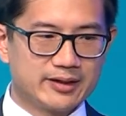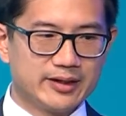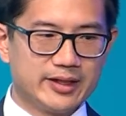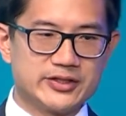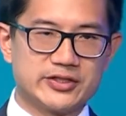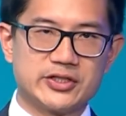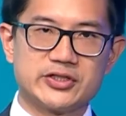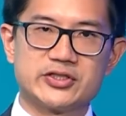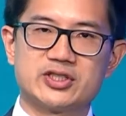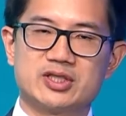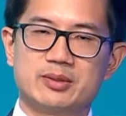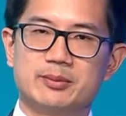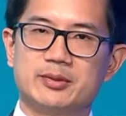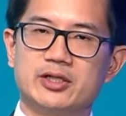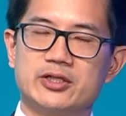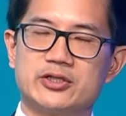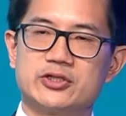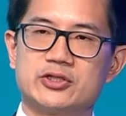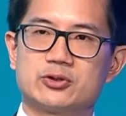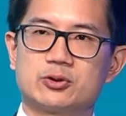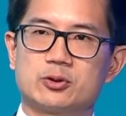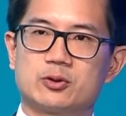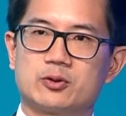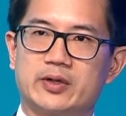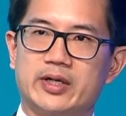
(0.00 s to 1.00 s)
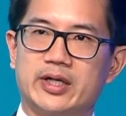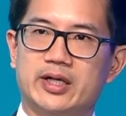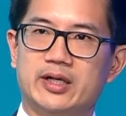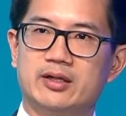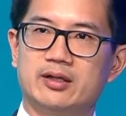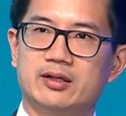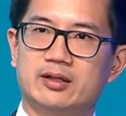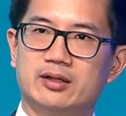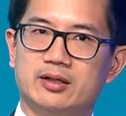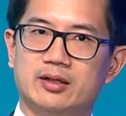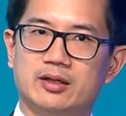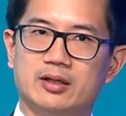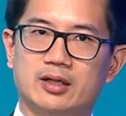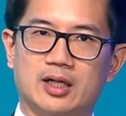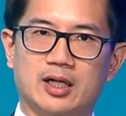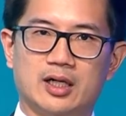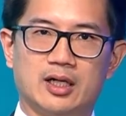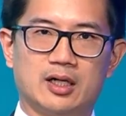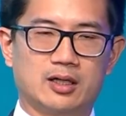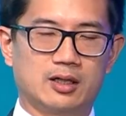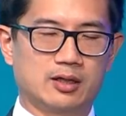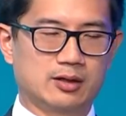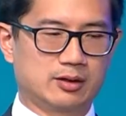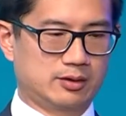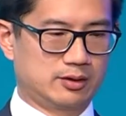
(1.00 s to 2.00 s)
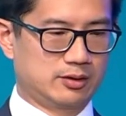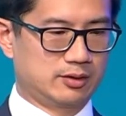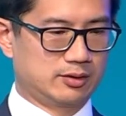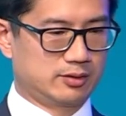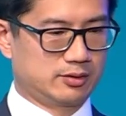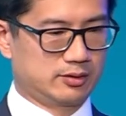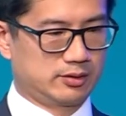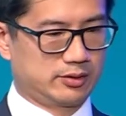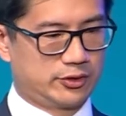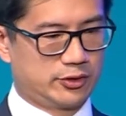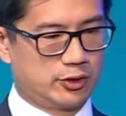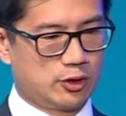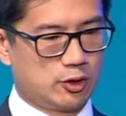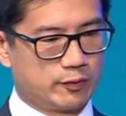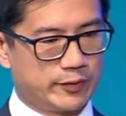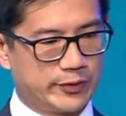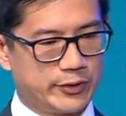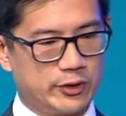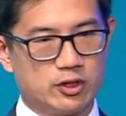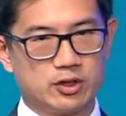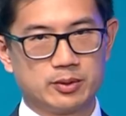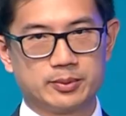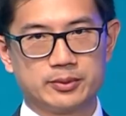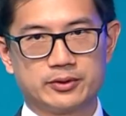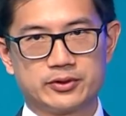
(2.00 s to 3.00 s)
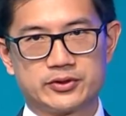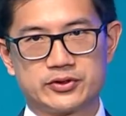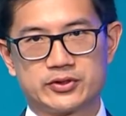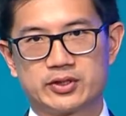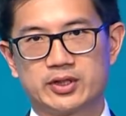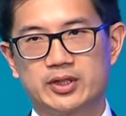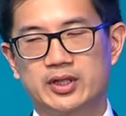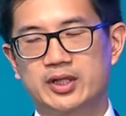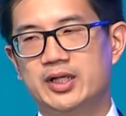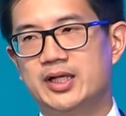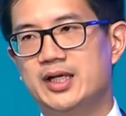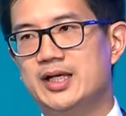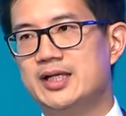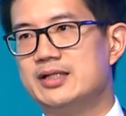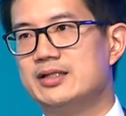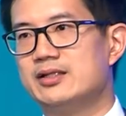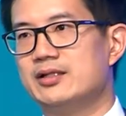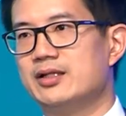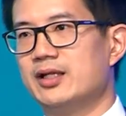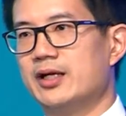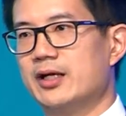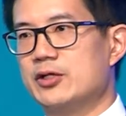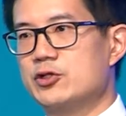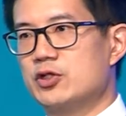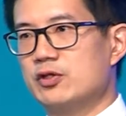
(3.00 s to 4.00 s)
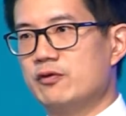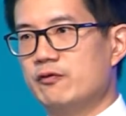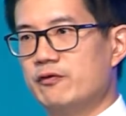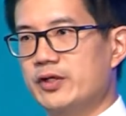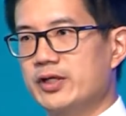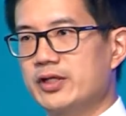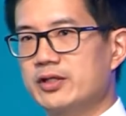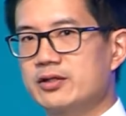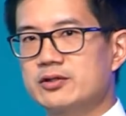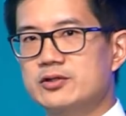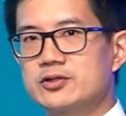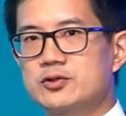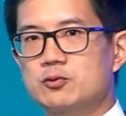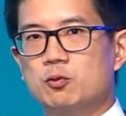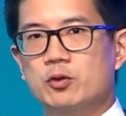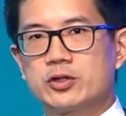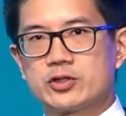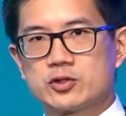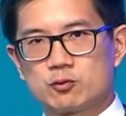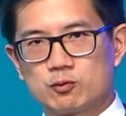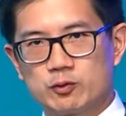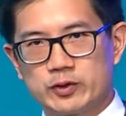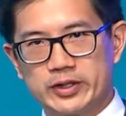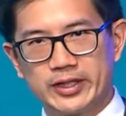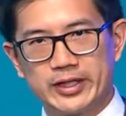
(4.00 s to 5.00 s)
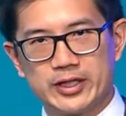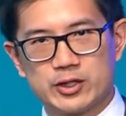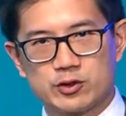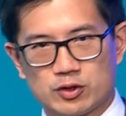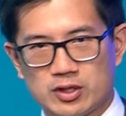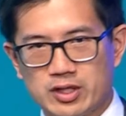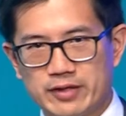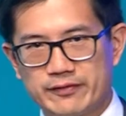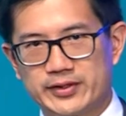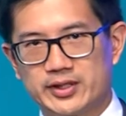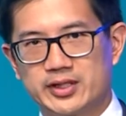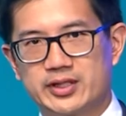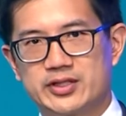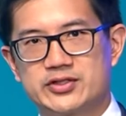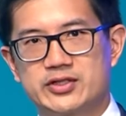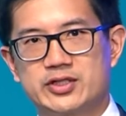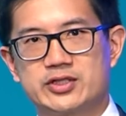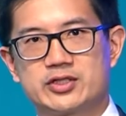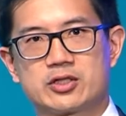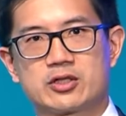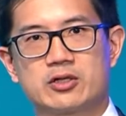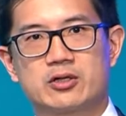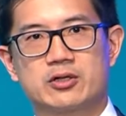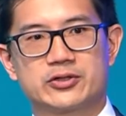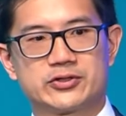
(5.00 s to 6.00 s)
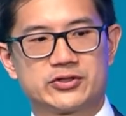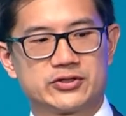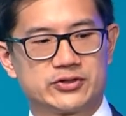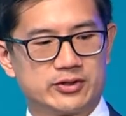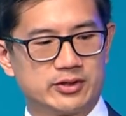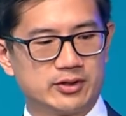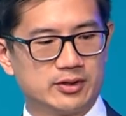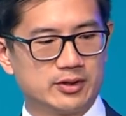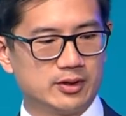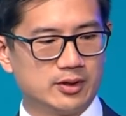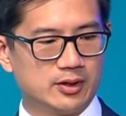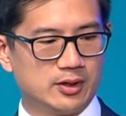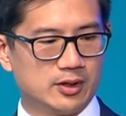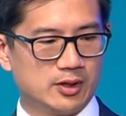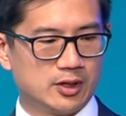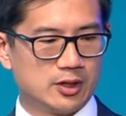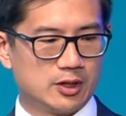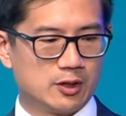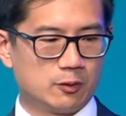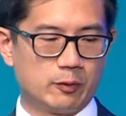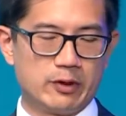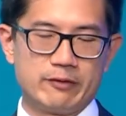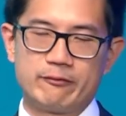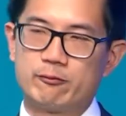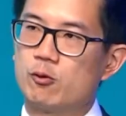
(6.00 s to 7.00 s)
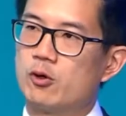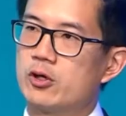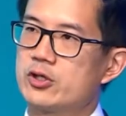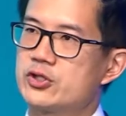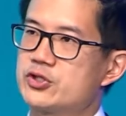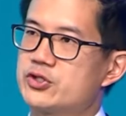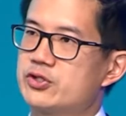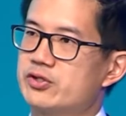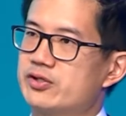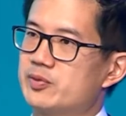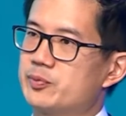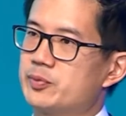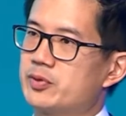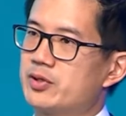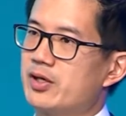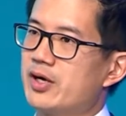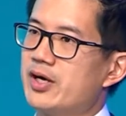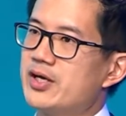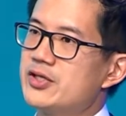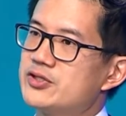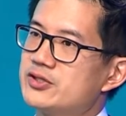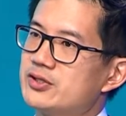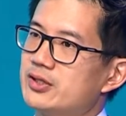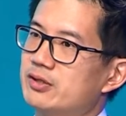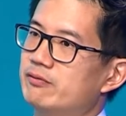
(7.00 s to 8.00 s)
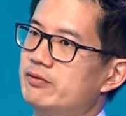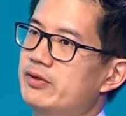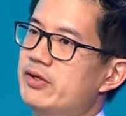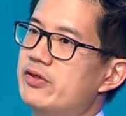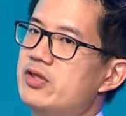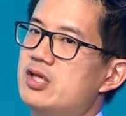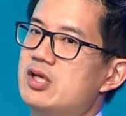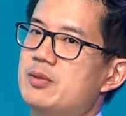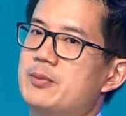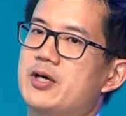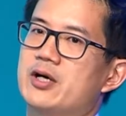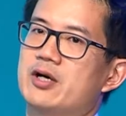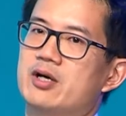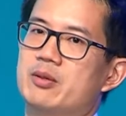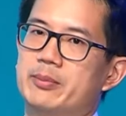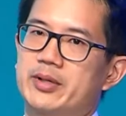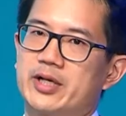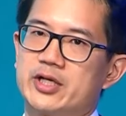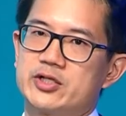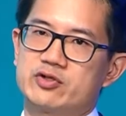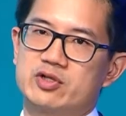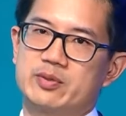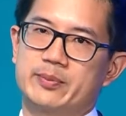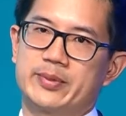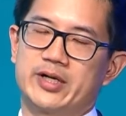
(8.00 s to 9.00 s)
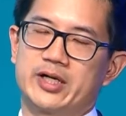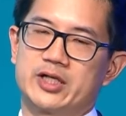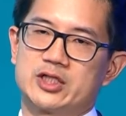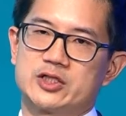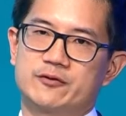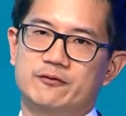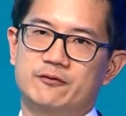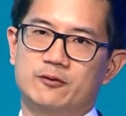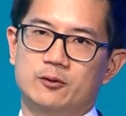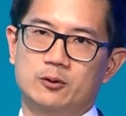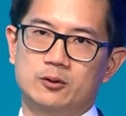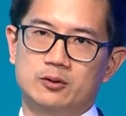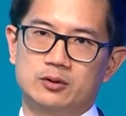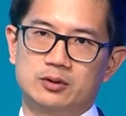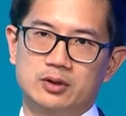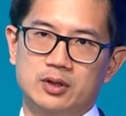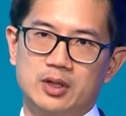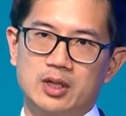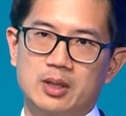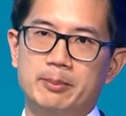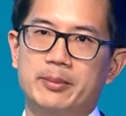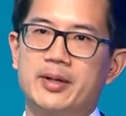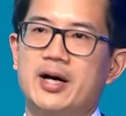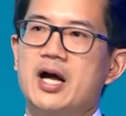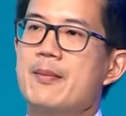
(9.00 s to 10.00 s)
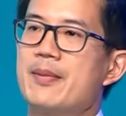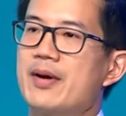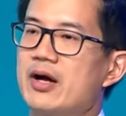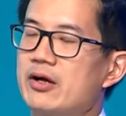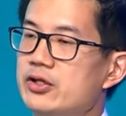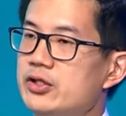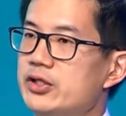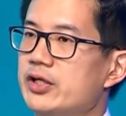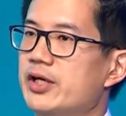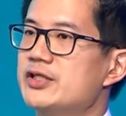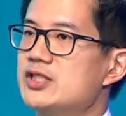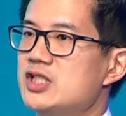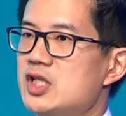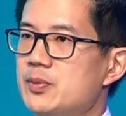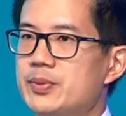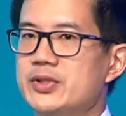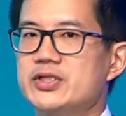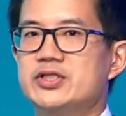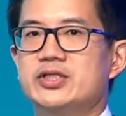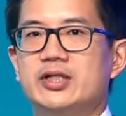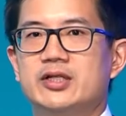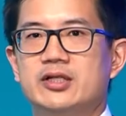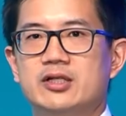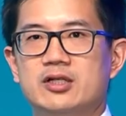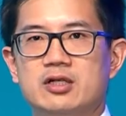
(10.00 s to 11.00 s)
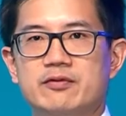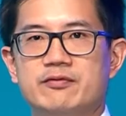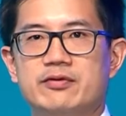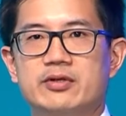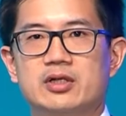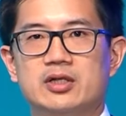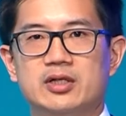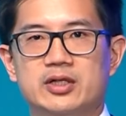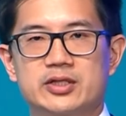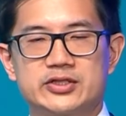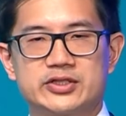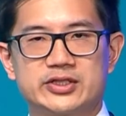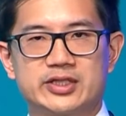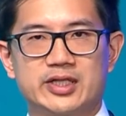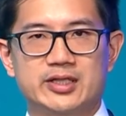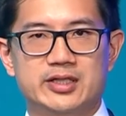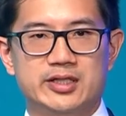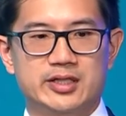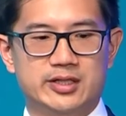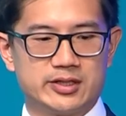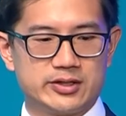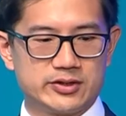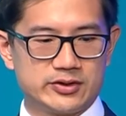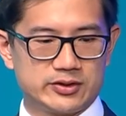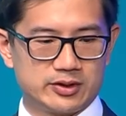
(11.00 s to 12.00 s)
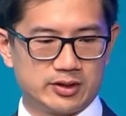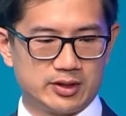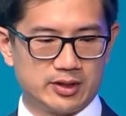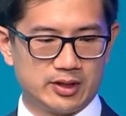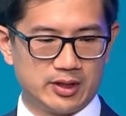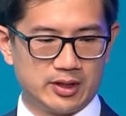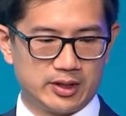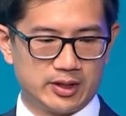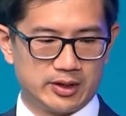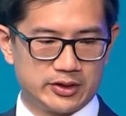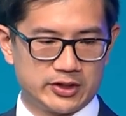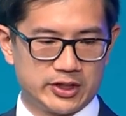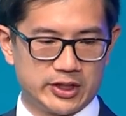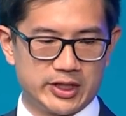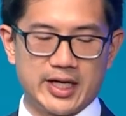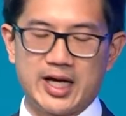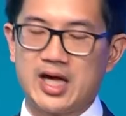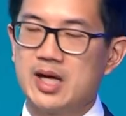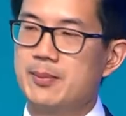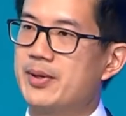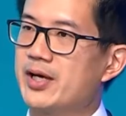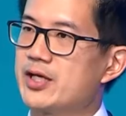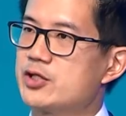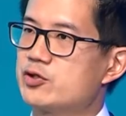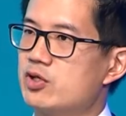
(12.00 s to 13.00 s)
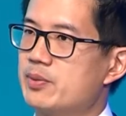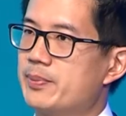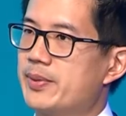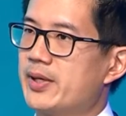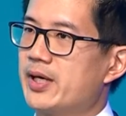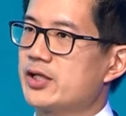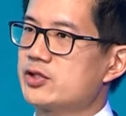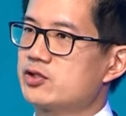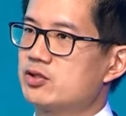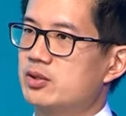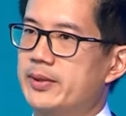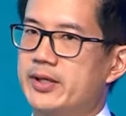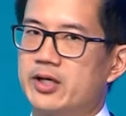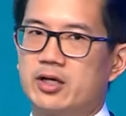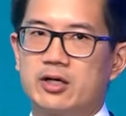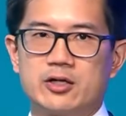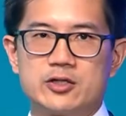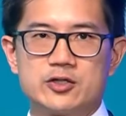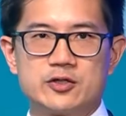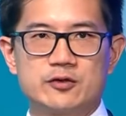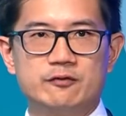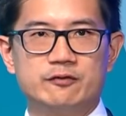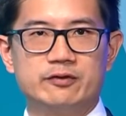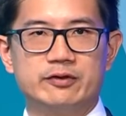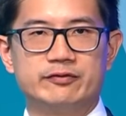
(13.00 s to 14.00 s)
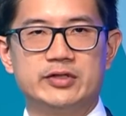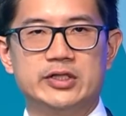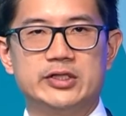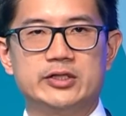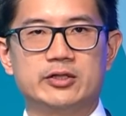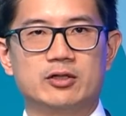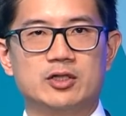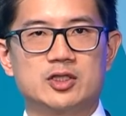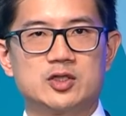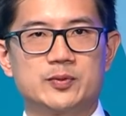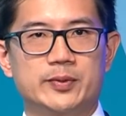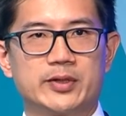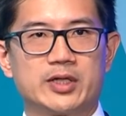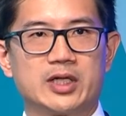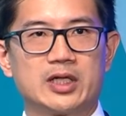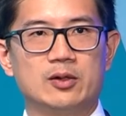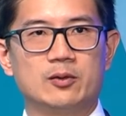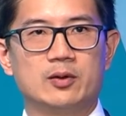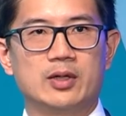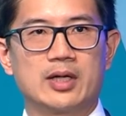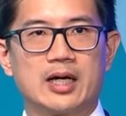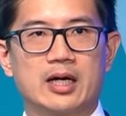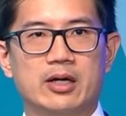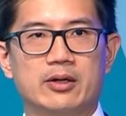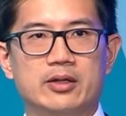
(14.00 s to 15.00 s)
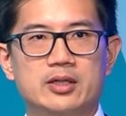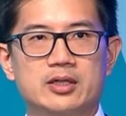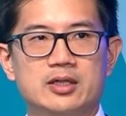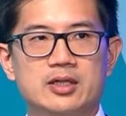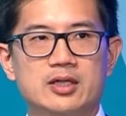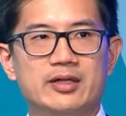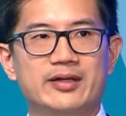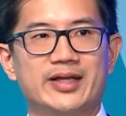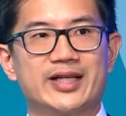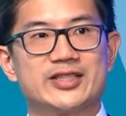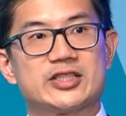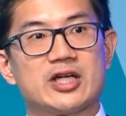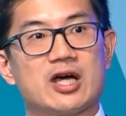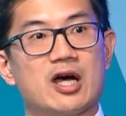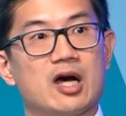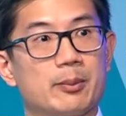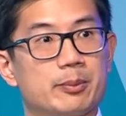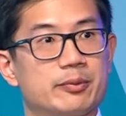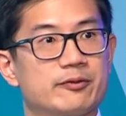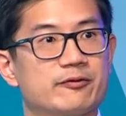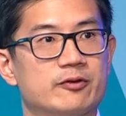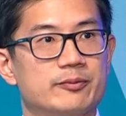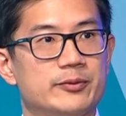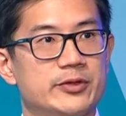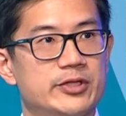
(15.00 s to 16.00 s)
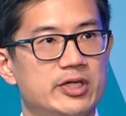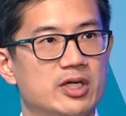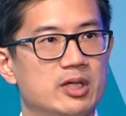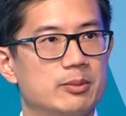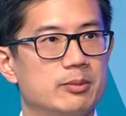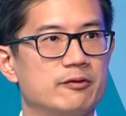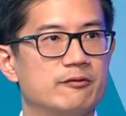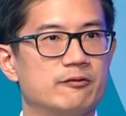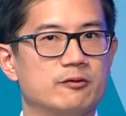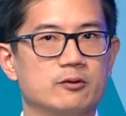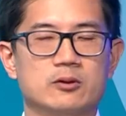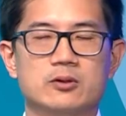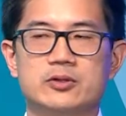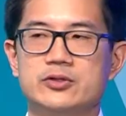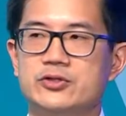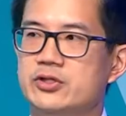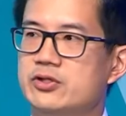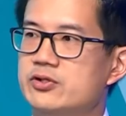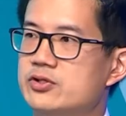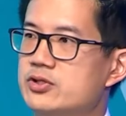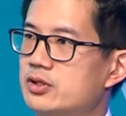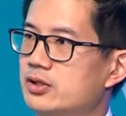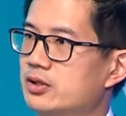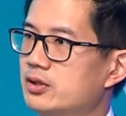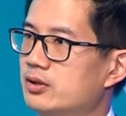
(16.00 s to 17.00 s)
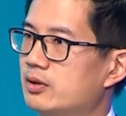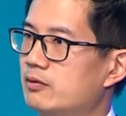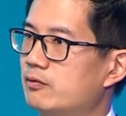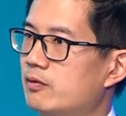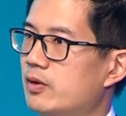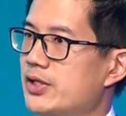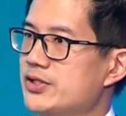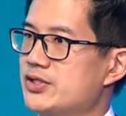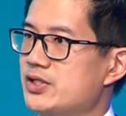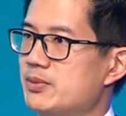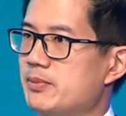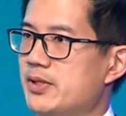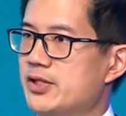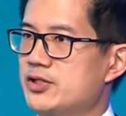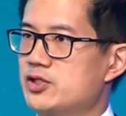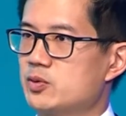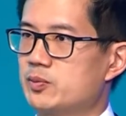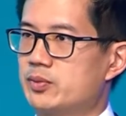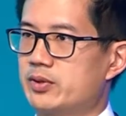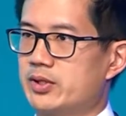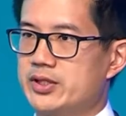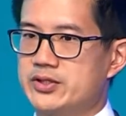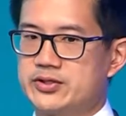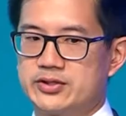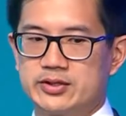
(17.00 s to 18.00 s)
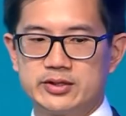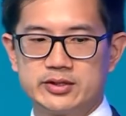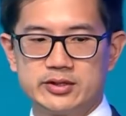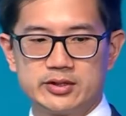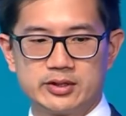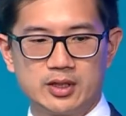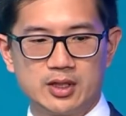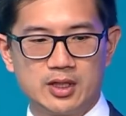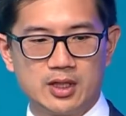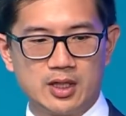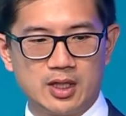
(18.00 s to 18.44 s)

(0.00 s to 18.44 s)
it's a similar story uh, to renewables. In electric vehicles, what's really driving this is cost. We've watched the price of lithium ion battery packs fall by about 90% over the last 10 years. Today, battery packs are about $150 per kilowatt hour. That's up from the year before due to rising metal prices.